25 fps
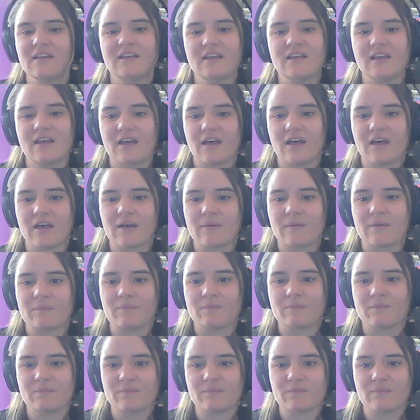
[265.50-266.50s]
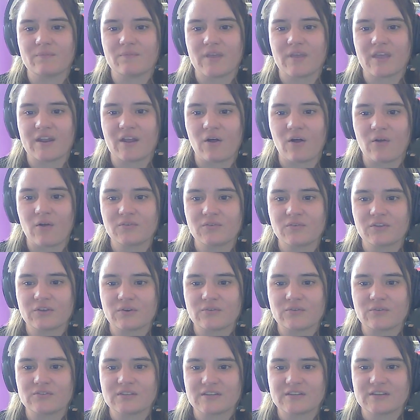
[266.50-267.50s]
Um, and also
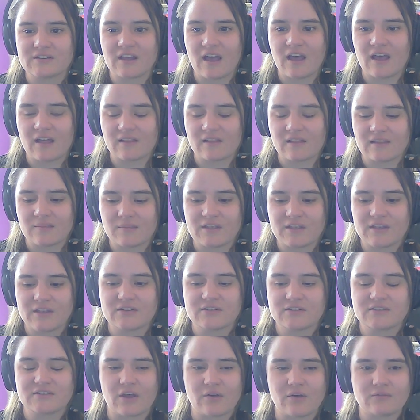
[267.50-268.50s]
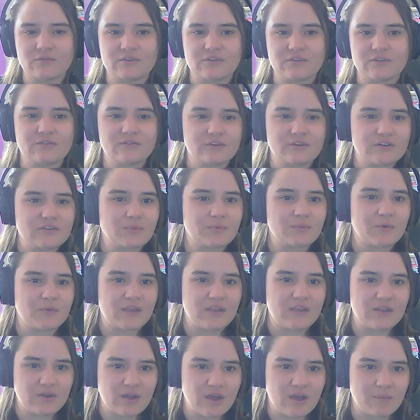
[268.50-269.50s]
to not limit yourself to the first one that
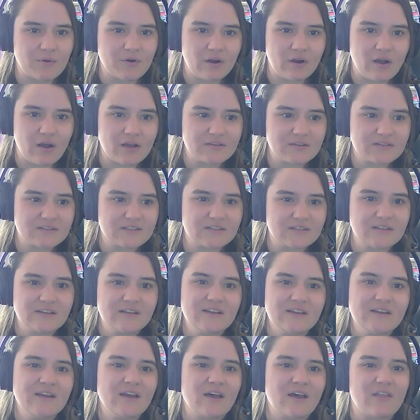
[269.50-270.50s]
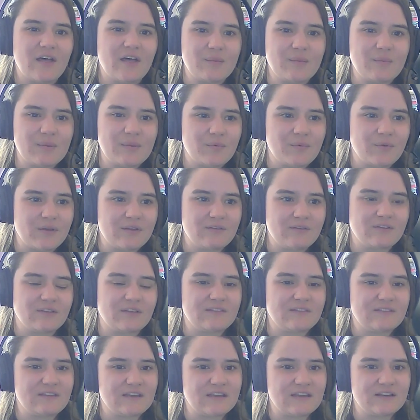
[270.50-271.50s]
you come across. A lot of people, I feel
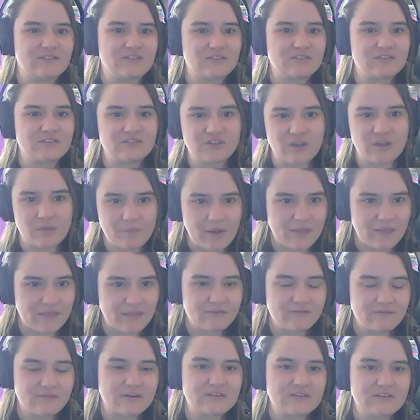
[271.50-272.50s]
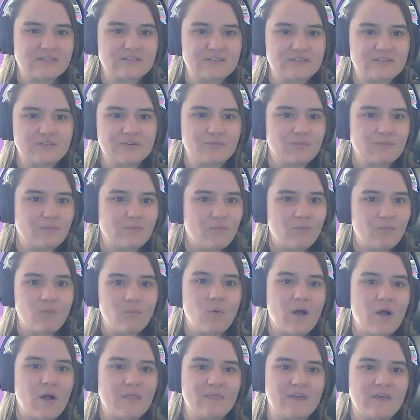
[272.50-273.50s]
like they just jump on the first
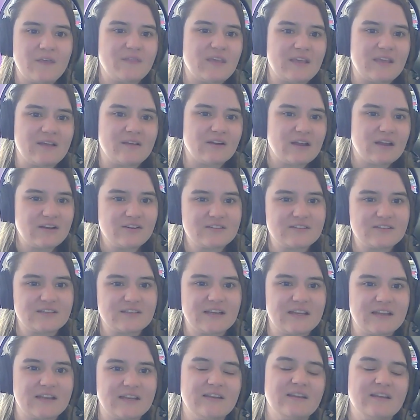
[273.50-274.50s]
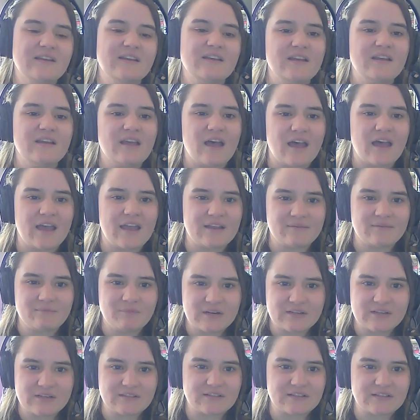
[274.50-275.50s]
one that they are interested in. I
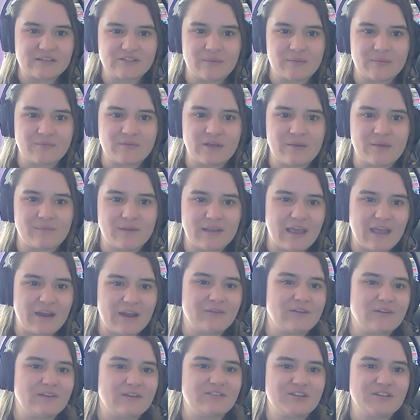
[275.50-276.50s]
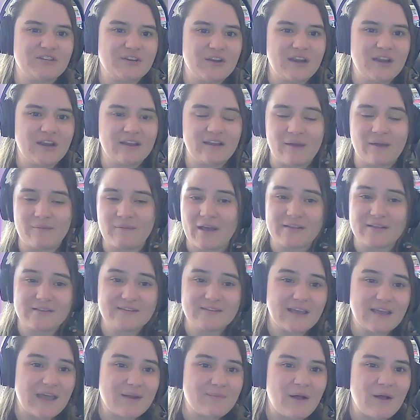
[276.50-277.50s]
personally jumped on mechanical engineering. I'm not
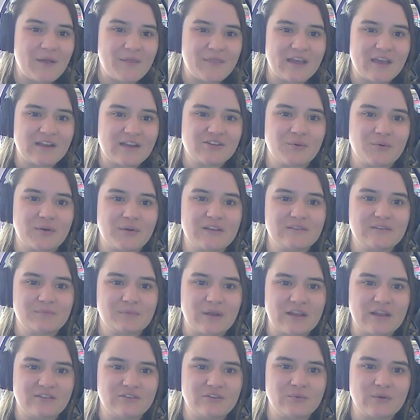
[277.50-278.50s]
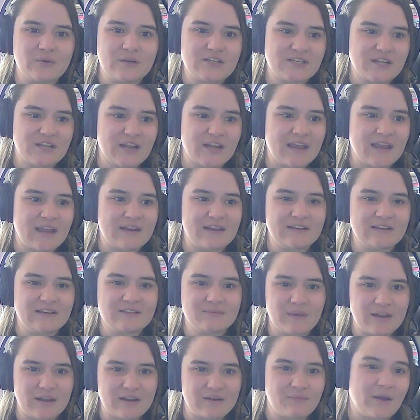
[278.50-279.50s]
sad about that choice, but I do wish that I had
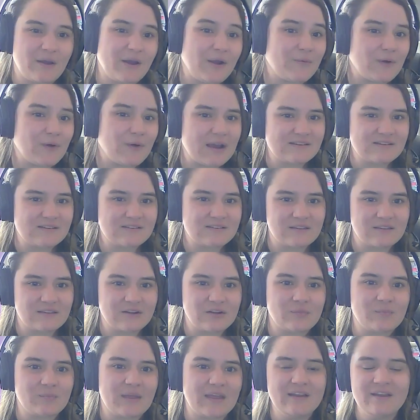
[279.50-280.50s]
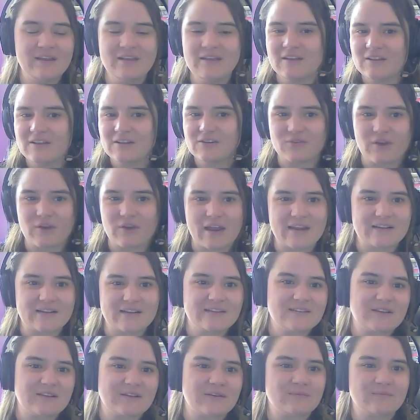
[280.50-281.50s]
expanded my horizons a little bit. Try
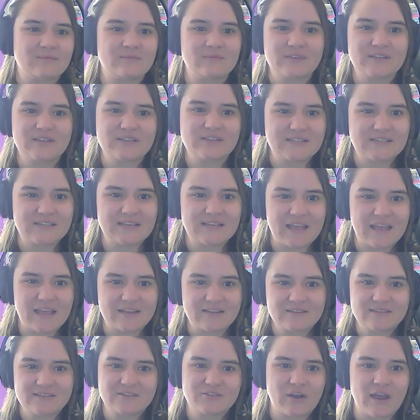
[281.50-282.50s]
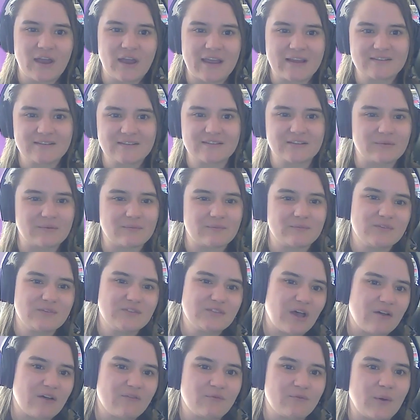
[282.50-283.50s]
some CS, try some
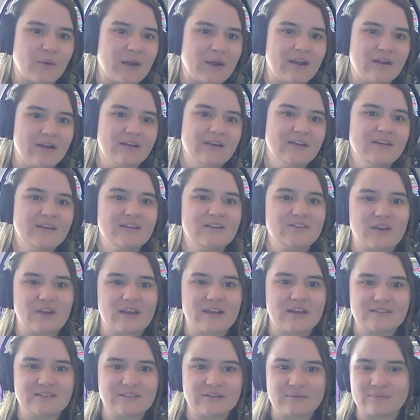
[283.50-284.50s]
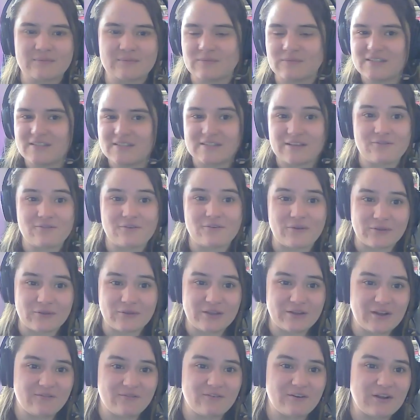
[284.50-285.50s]
software, try some civil. You
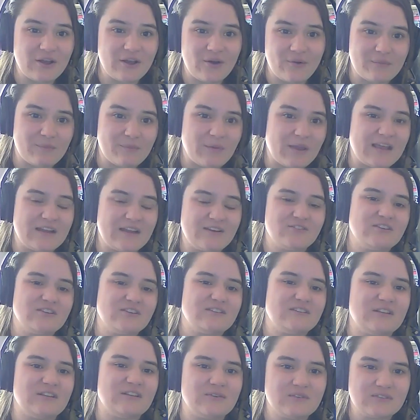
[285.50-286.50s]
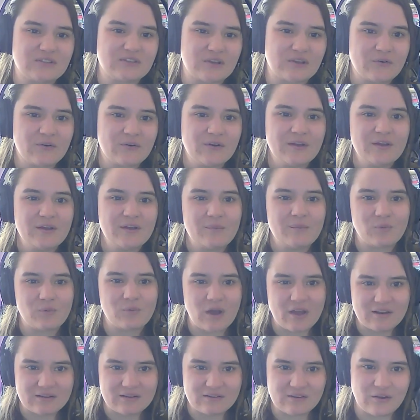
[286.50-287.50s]
never know what might interest you. So
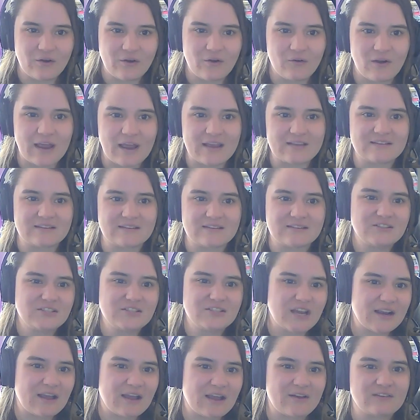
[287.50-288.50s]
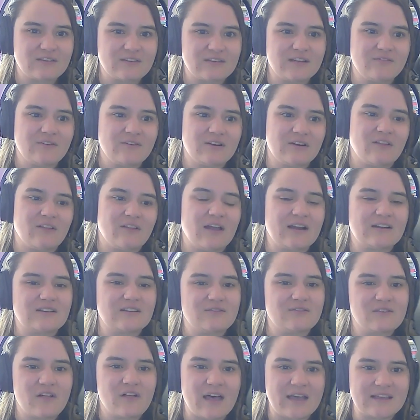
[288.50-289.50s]
broaden your horizons, check out some different elective
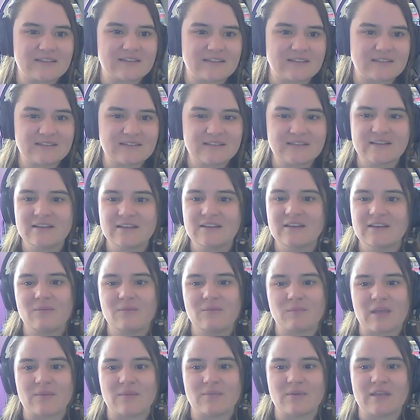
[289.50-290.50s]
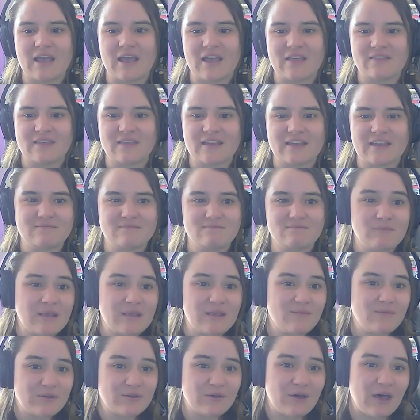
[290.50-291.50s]
classes, maybe, and then
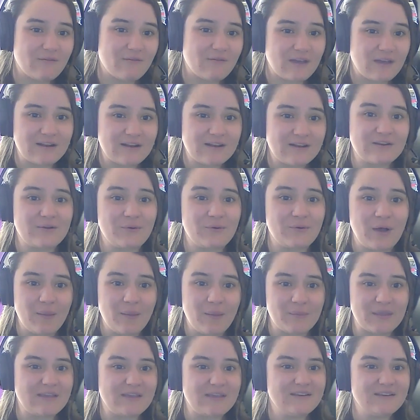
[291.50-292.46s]
maybe you'll find a new hobby.